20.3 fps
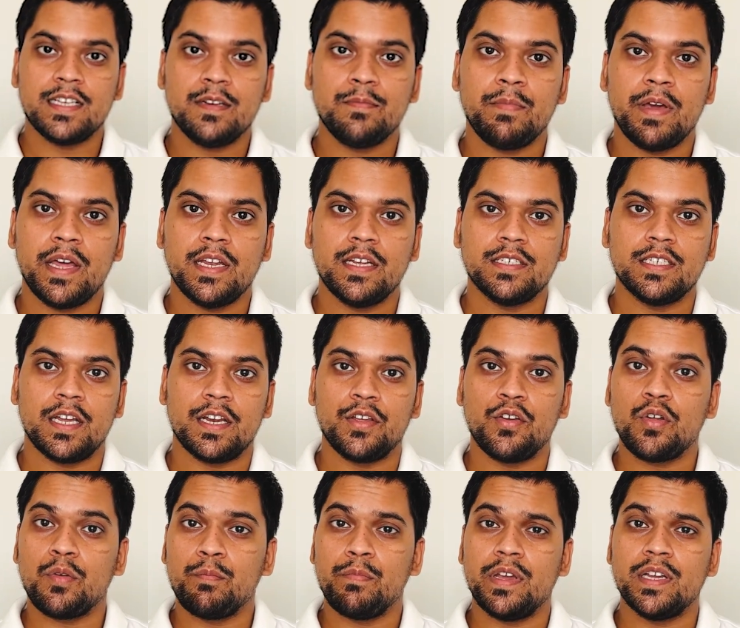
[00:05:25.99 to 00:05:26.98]
a manager,
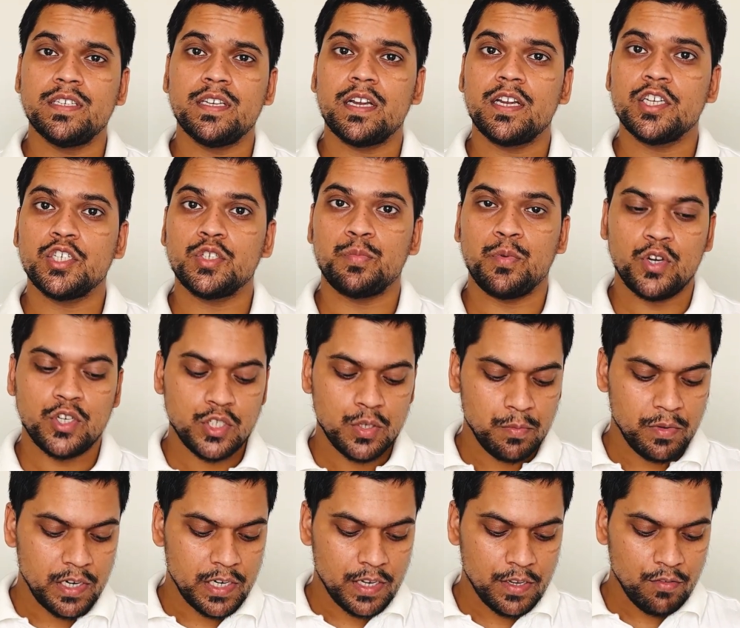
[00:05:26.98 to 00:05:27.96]
your major
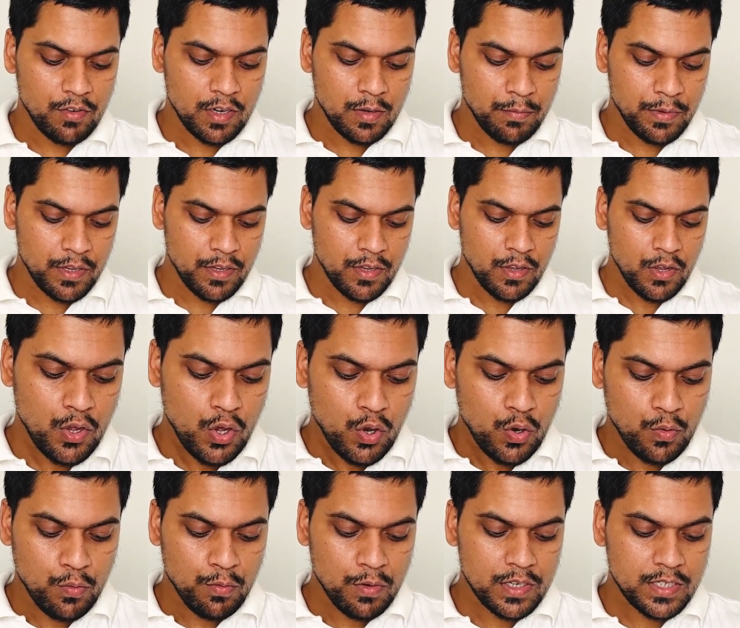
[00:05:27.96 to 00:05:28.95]
responsibility will be
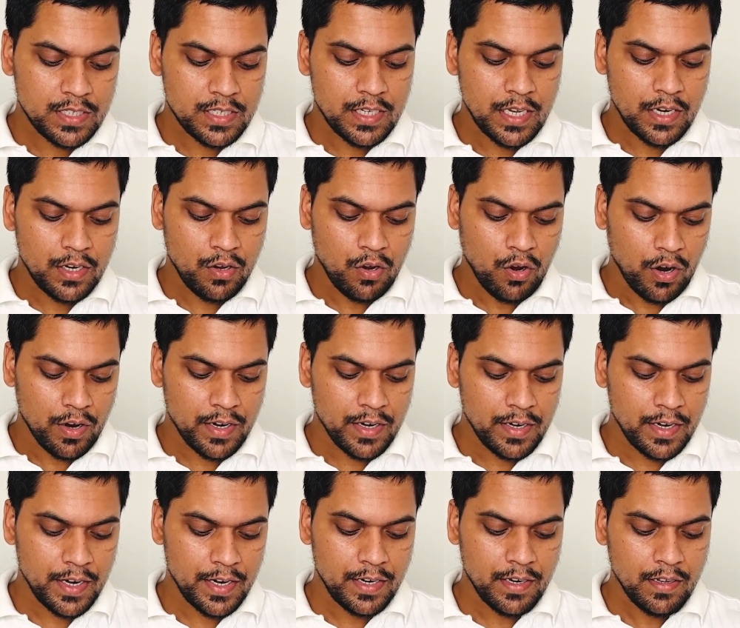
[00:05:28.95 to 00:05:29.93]
oversee and
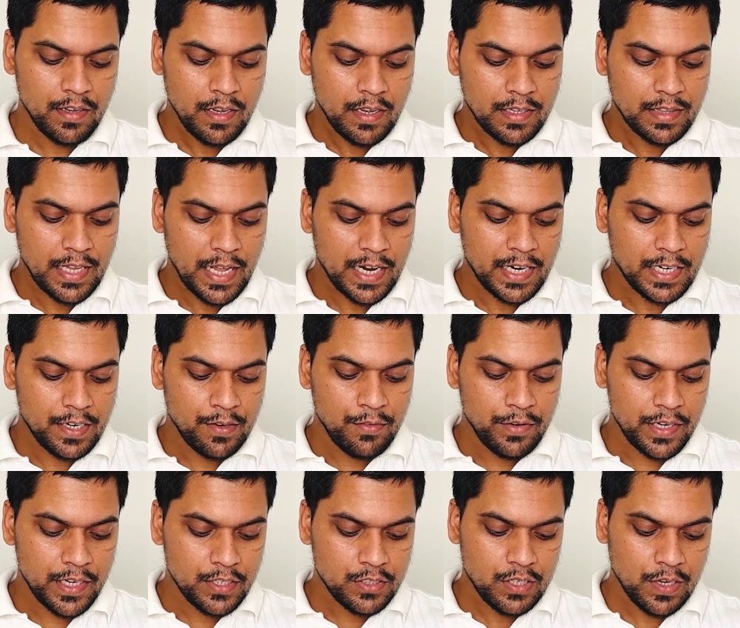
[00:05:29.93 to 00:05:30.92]
coordinate the
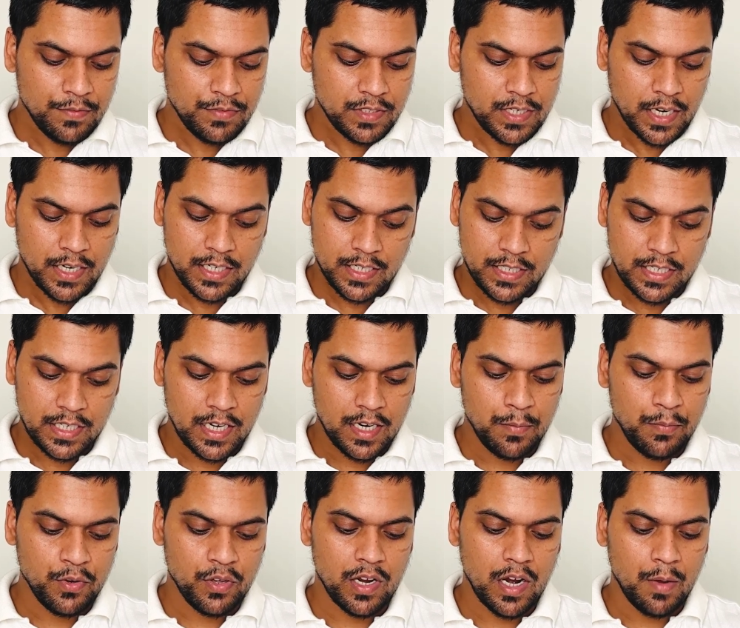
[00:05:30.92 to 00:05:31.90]
activities of statistical
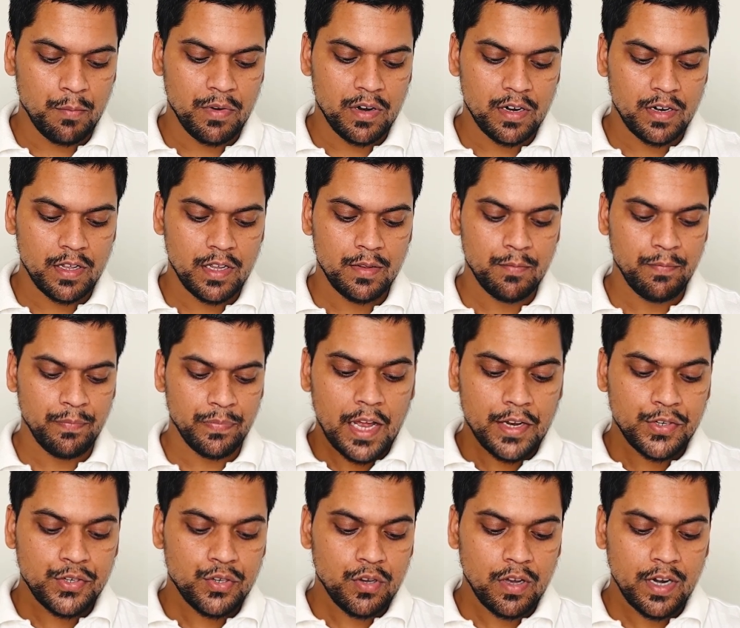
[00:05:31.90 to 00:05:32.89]
programmer team,
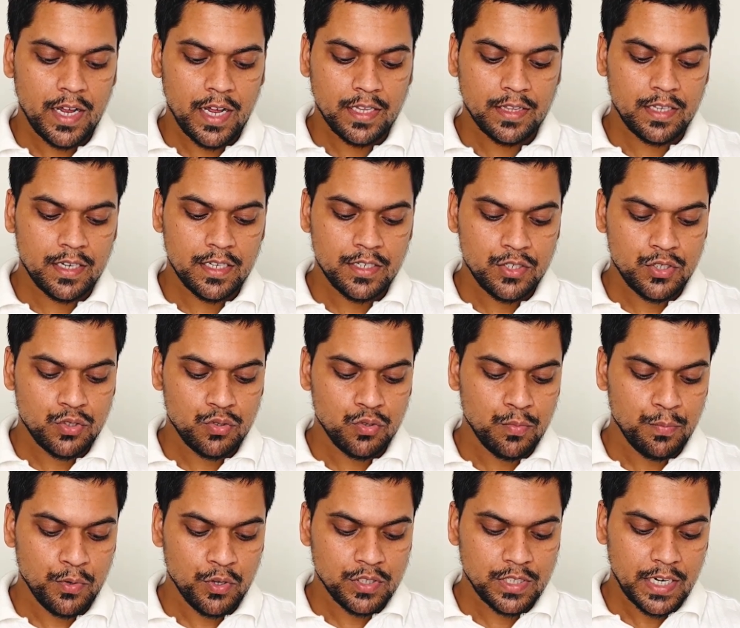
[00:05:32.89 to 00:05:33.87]
ensure adherence
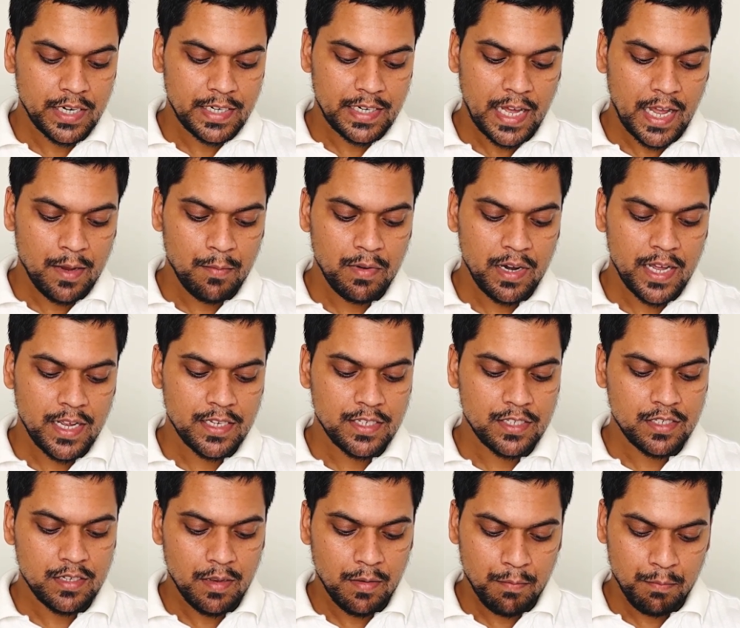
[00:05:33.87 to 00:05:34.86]
to project
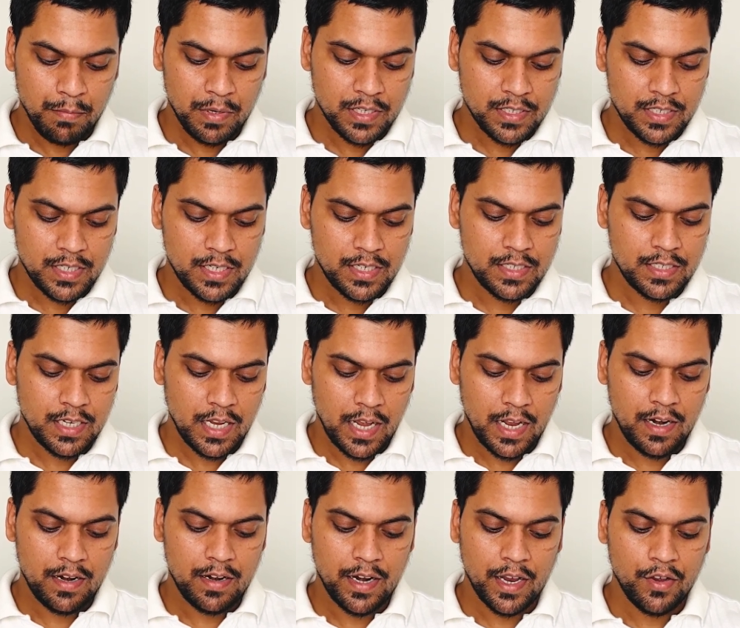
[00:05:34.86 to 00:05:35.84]
timelines, budgets
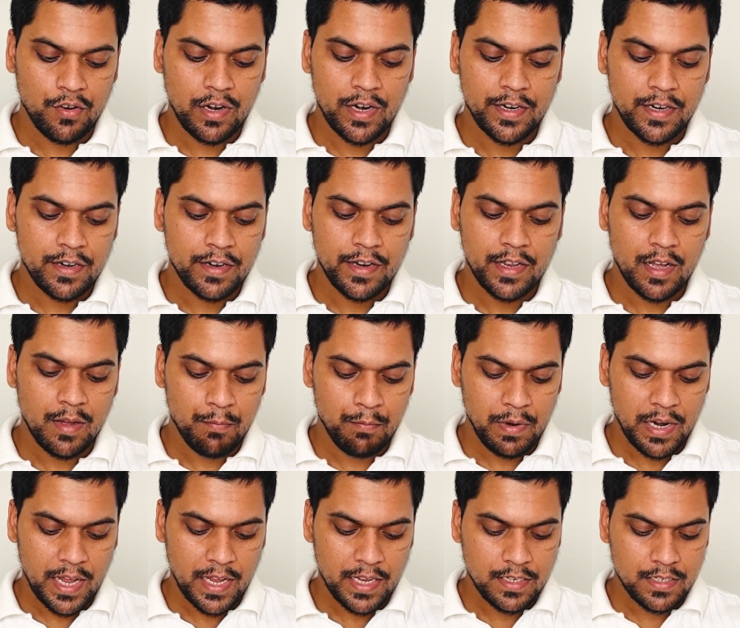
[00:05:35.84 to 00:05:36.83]
and regulatory
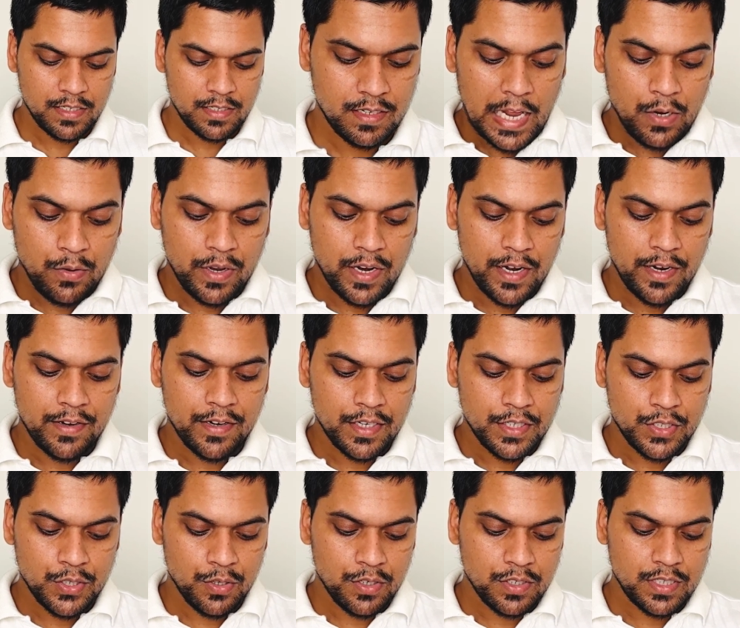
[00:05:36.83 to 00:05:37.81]
compliance, allocate
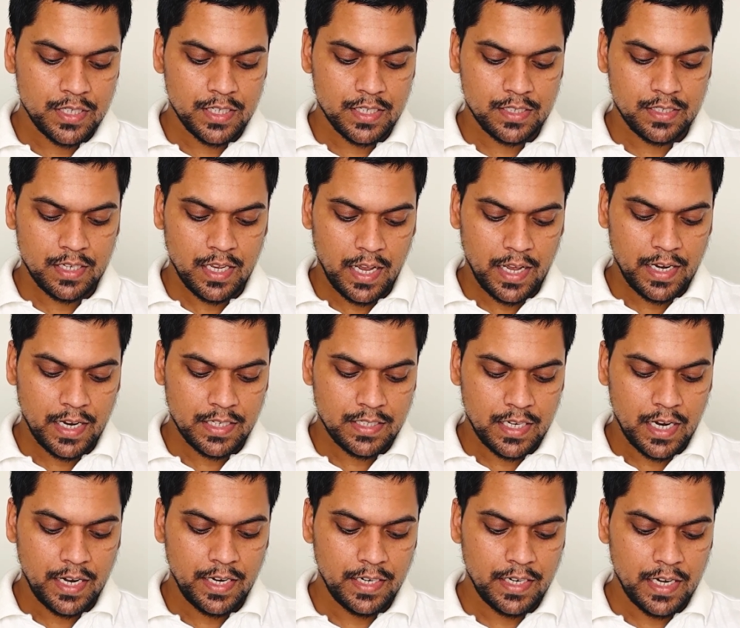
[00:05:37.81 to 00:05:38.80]
resources and
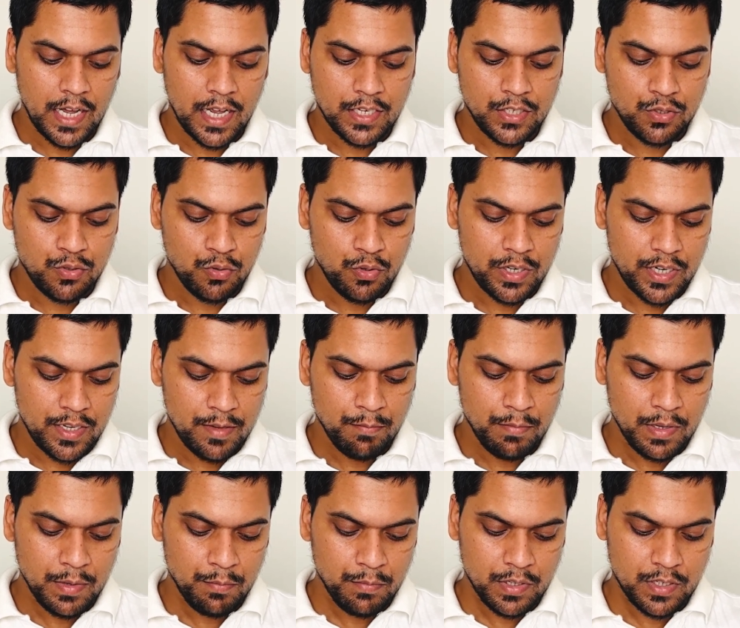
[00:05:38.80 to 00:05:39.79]
assign tasks to team
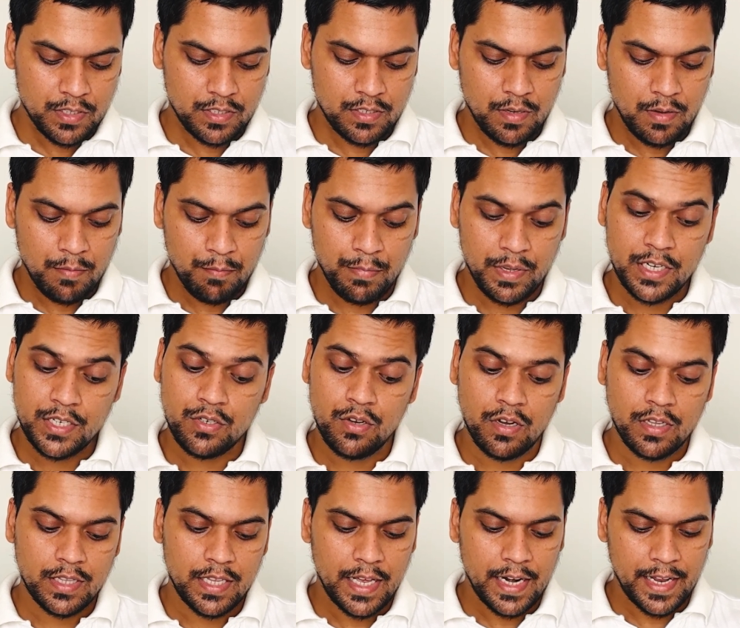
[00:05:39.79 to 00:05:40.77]
members based
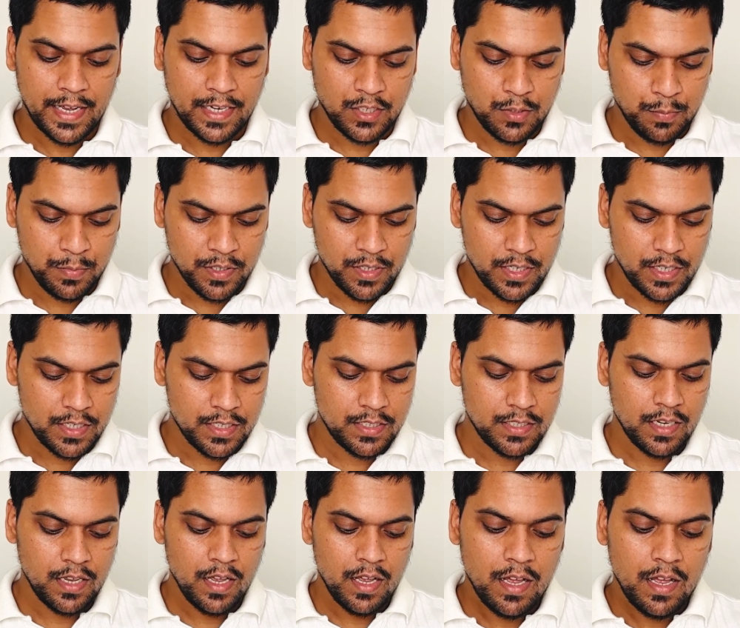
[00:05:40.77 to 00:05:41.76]
on their expertise,